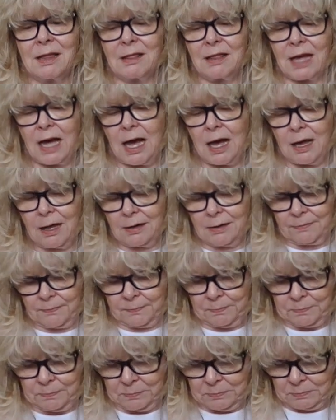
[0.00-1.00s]
of that?
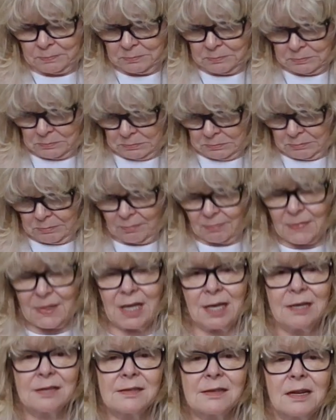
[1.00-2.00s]

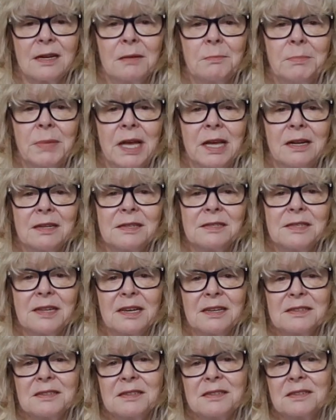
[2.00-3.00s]
Is it a beta
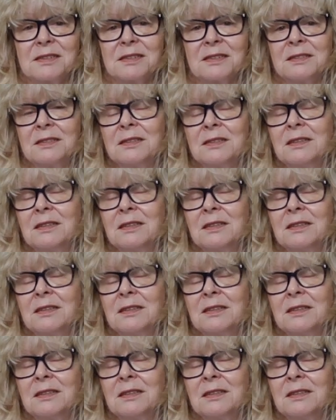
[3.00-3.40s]
test